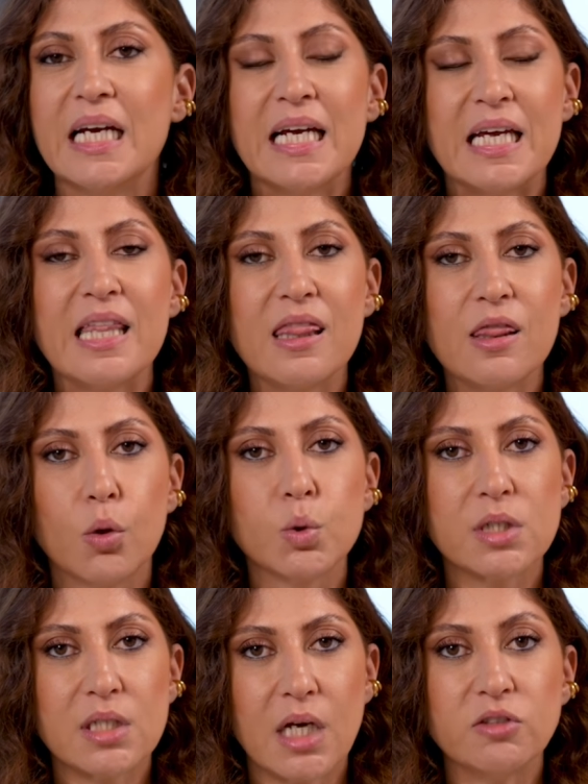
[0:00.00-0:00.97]
in
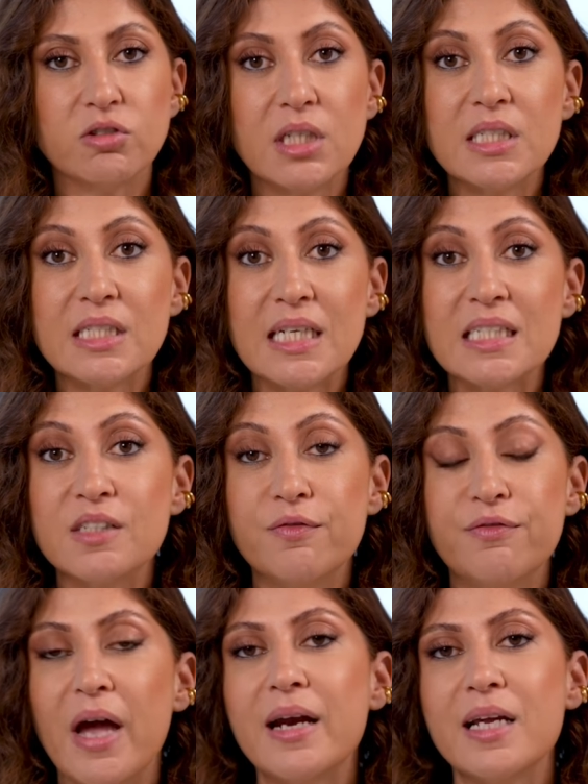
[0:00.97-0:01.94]
those countries is
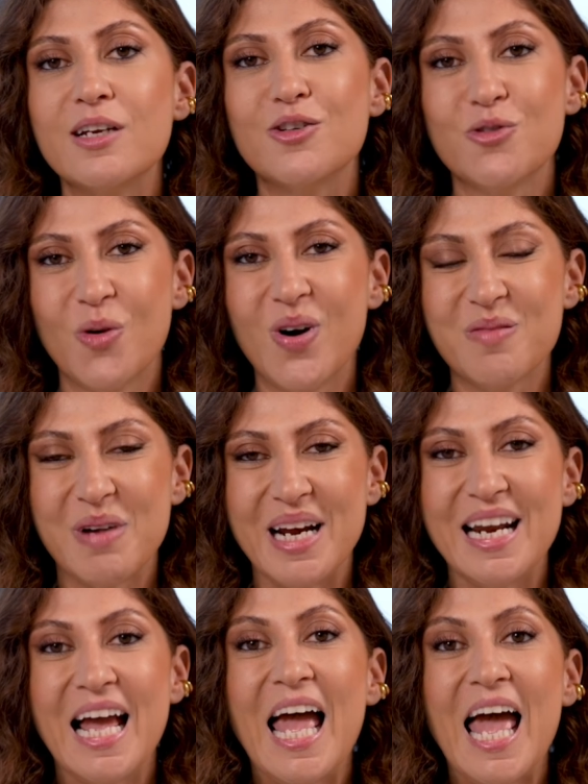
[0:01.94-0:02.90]
very normal.
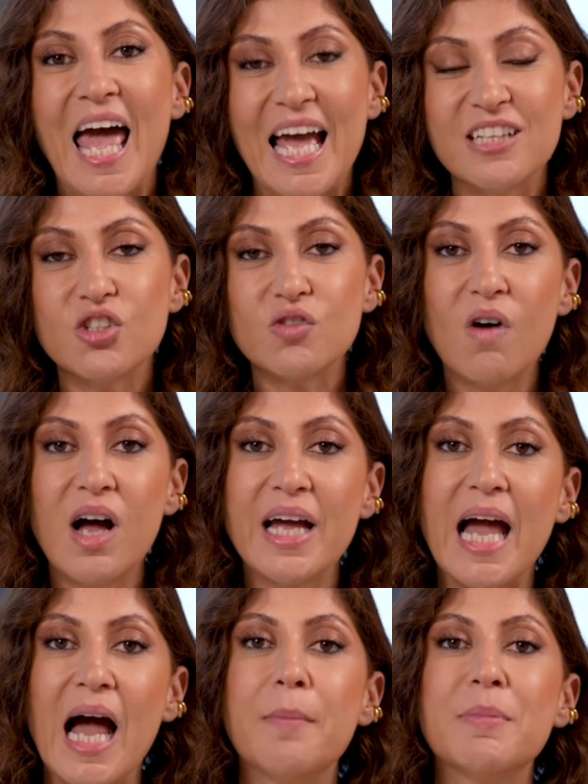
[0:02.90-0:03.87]
Hence why
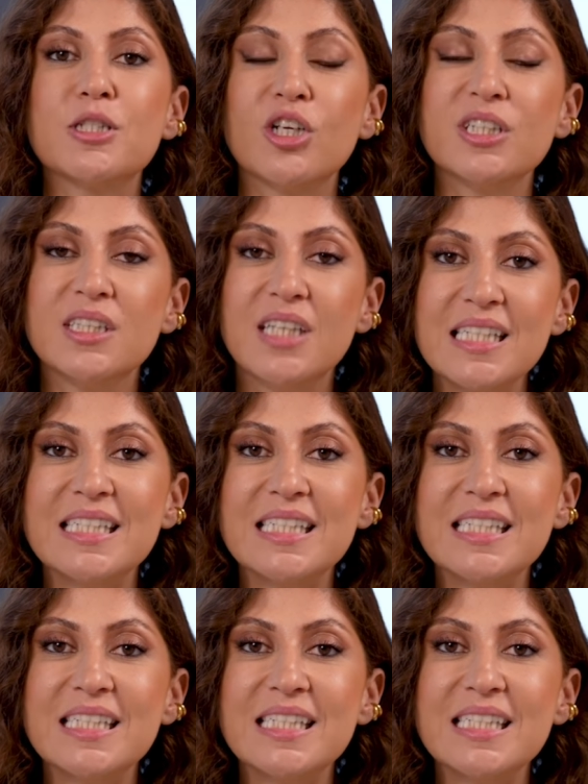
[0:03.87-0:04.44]
Amazon does